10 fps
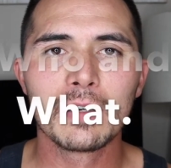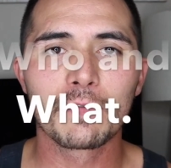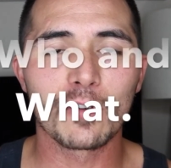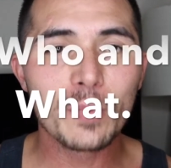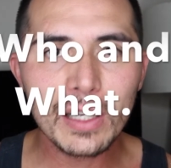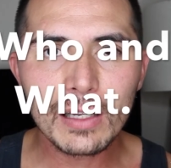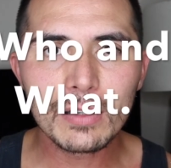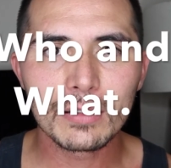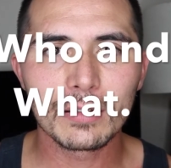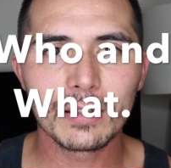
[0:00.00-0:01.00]
For
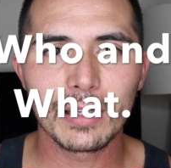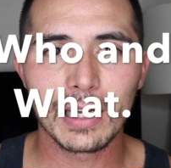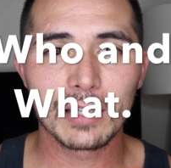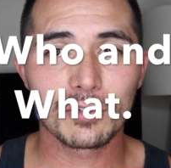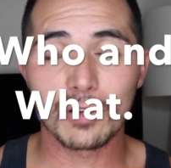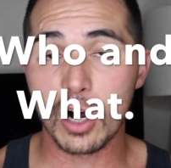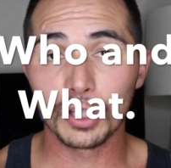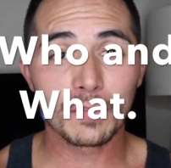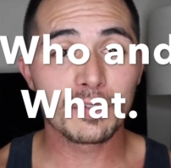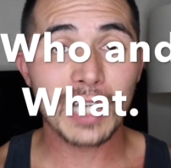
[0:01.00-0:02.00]
me, it's
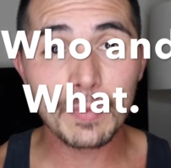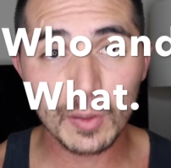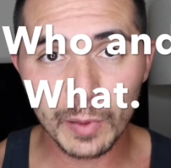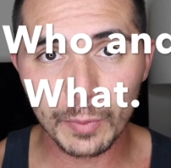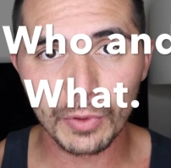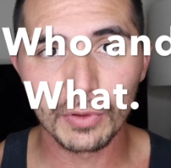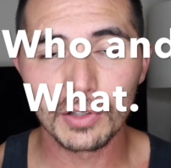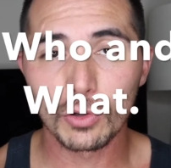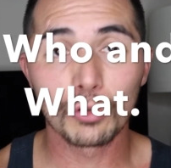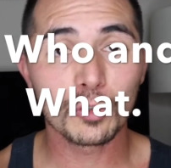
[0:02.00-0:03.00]
all different types of people.
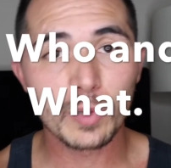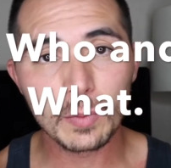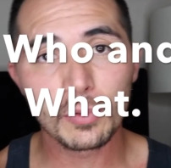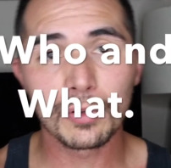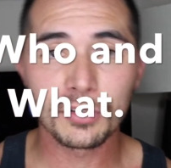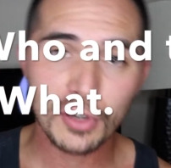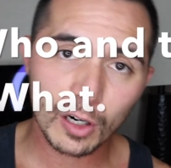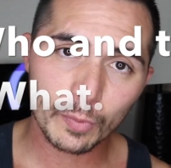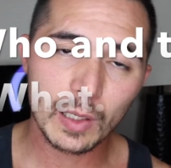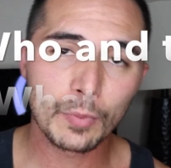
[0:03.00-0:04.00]
It's older people, it's
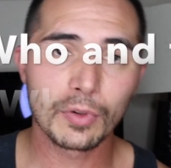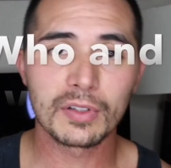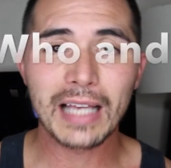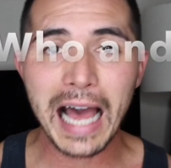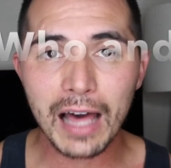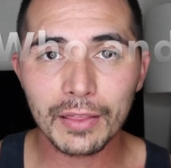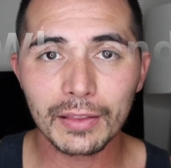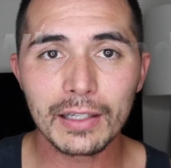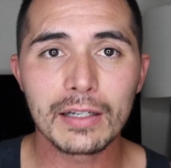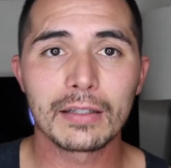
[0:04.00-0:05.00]
younger people, it's
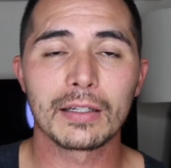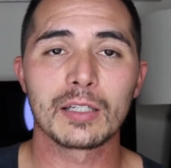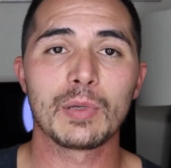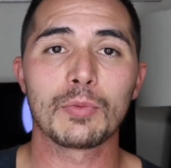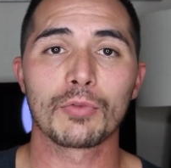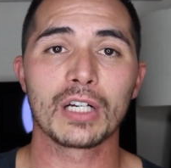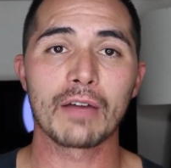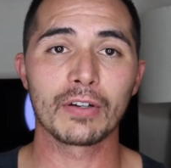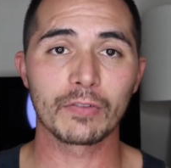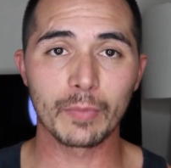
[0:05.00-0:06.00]
athletes, it's people
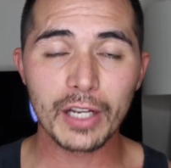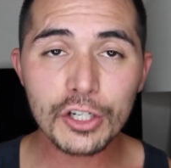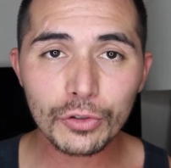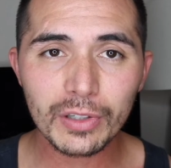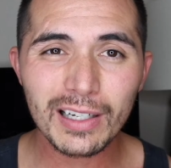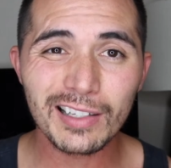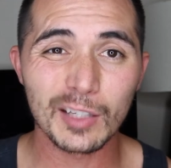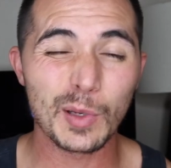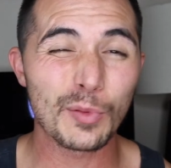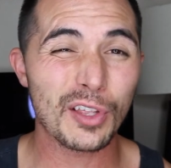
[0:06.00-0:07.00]
recovering from injuries,
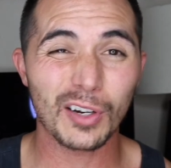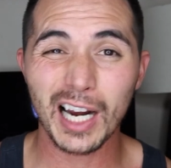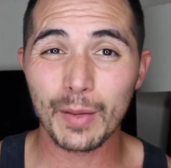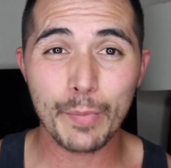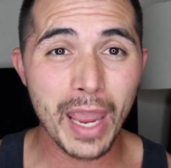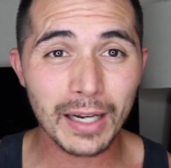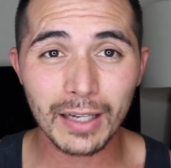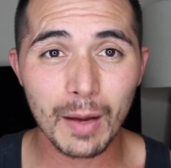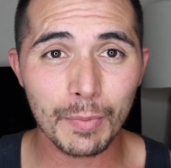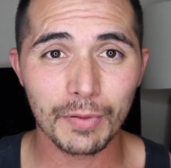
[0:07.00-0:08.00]
it's people that are kind of
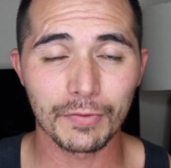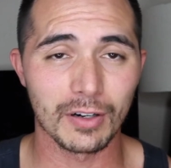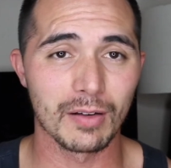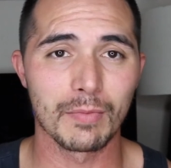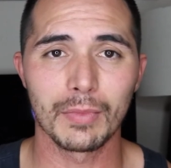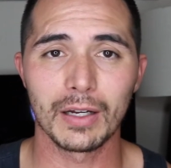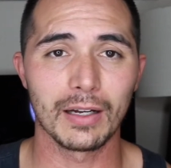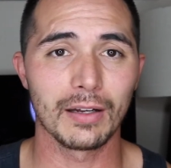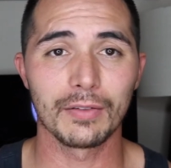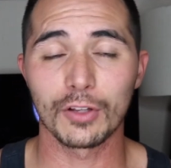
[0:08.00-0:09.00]
banged up from
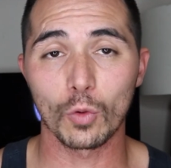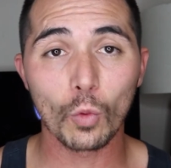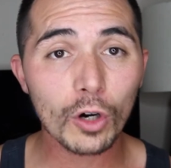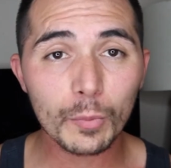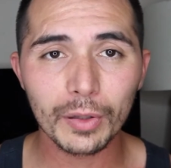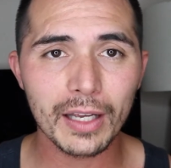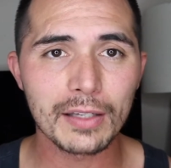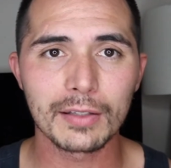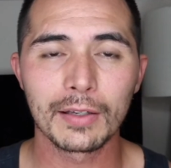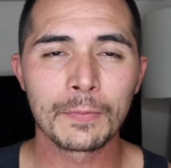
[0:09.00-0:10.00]
their
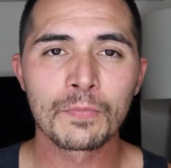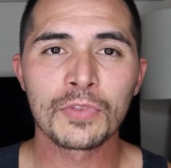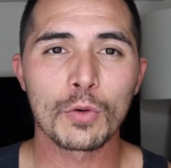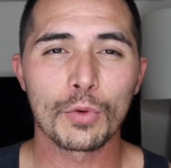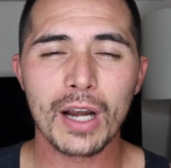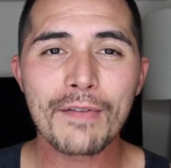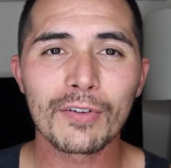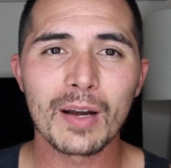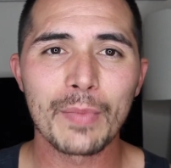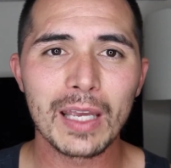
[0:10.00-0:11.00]
workplace,
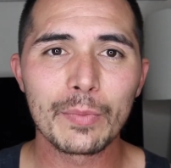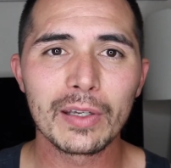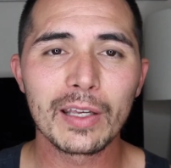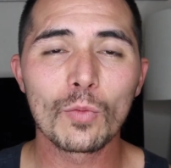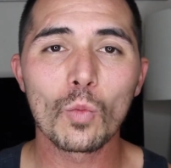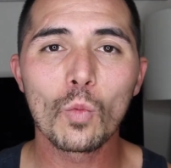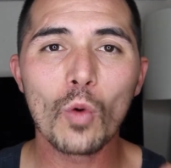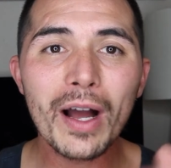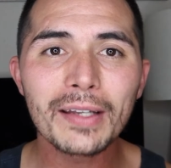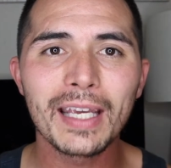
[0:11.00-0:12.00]
whatever it may be. And
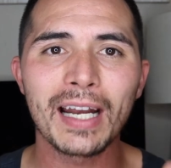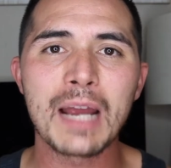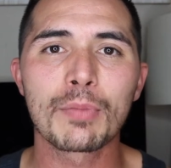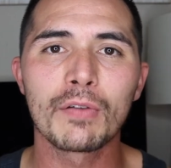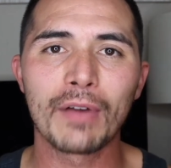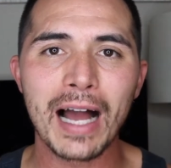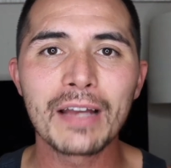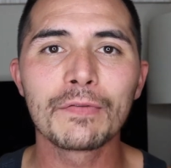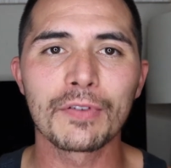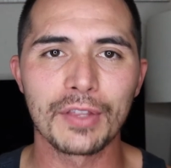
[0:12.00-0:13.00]
what can I
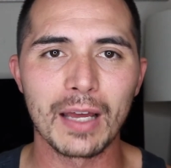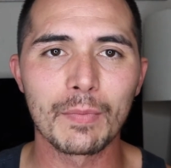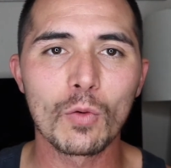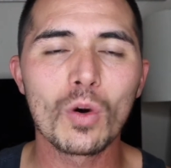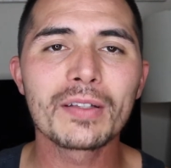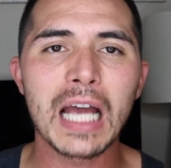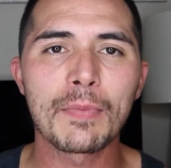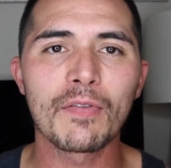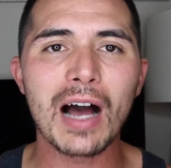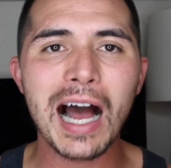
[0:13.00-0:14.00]
provide for them? What type
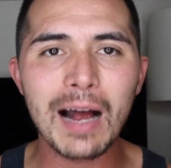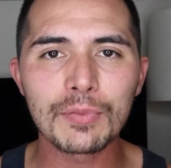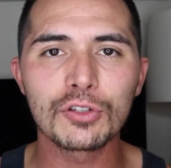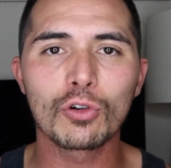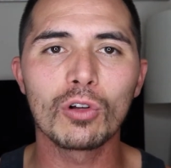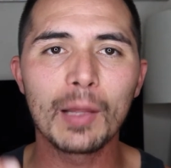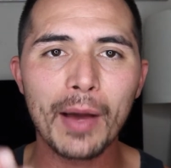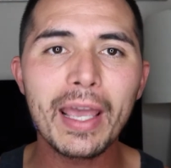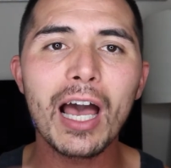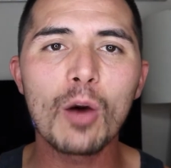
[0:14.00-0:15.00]
of obstacle am
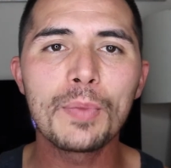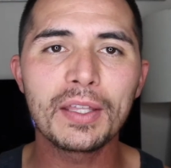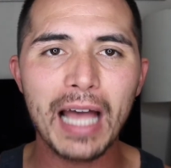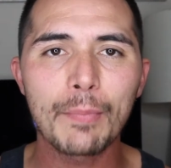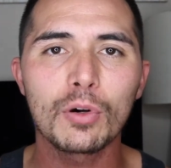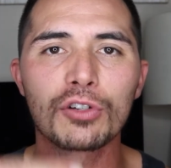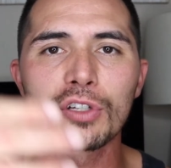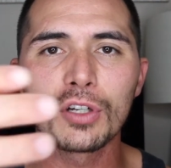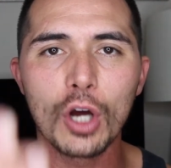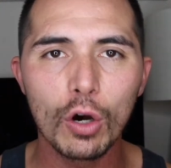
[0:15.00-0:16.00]
I helping that
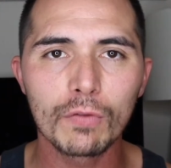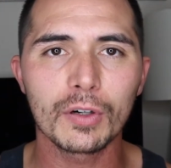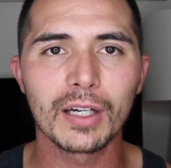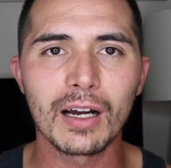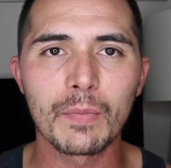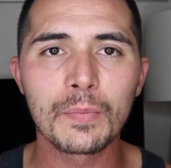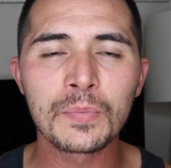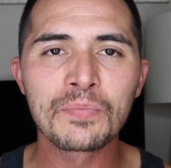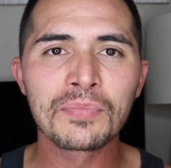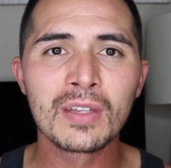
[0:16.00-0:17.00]
person overcome?
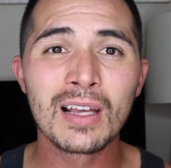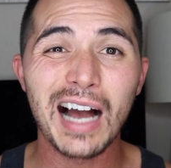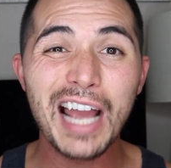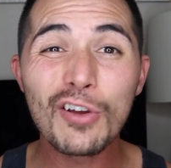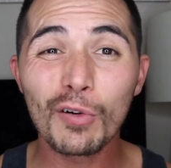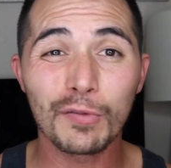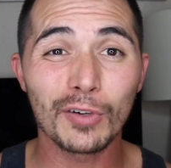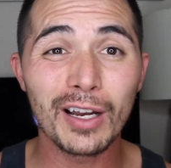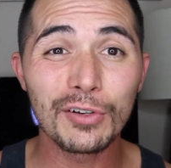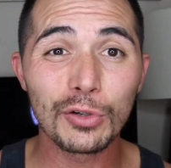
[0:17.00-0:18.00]
I know a
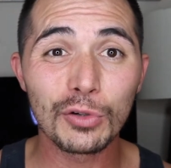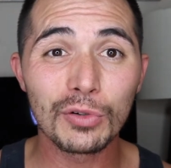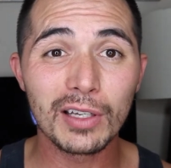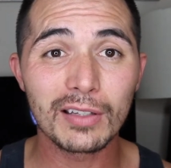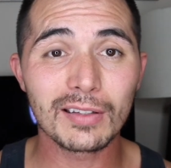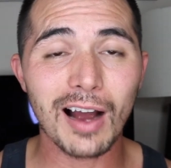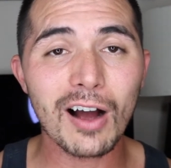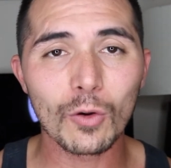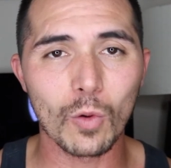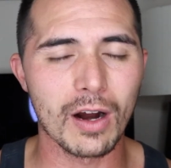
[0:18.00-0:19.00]
friend who is a
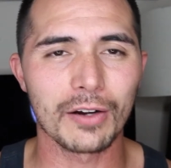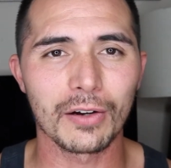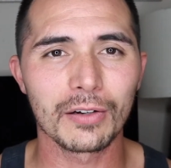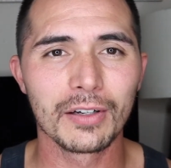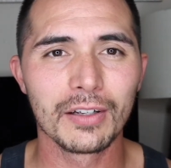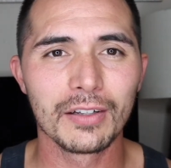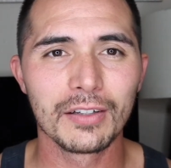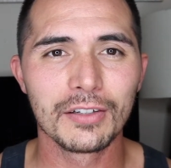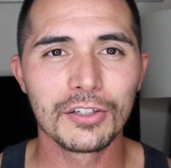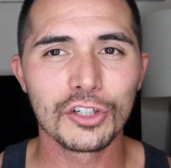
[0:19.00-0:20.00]
dog walker.
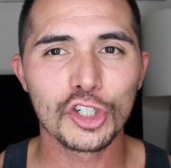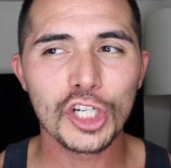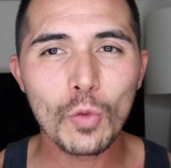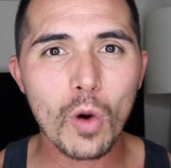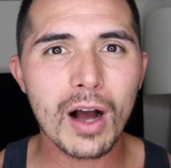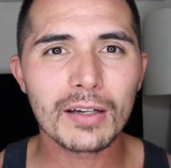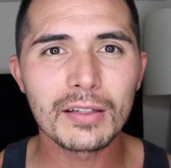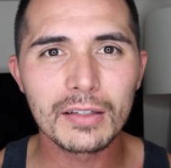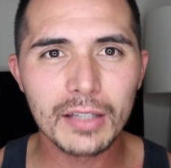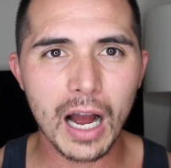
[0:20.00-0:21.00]
She
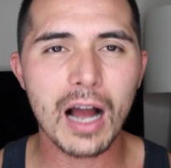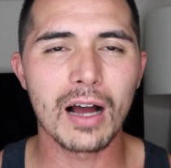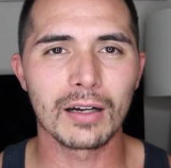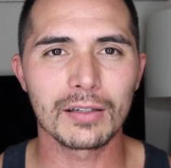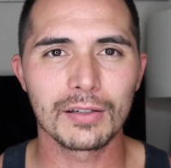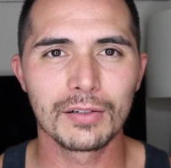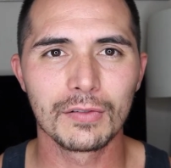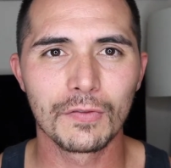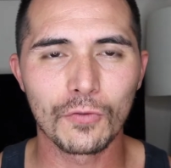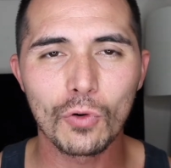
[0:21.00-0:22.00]
walks dogs
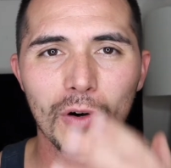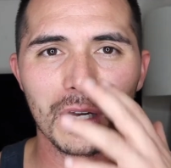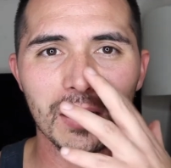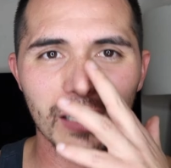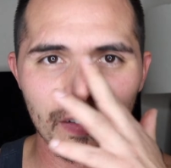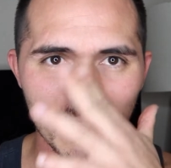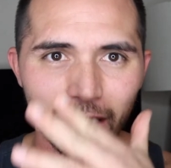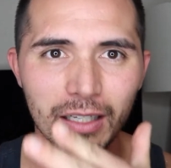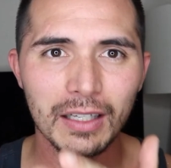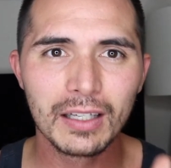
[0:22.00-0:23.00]
for a living.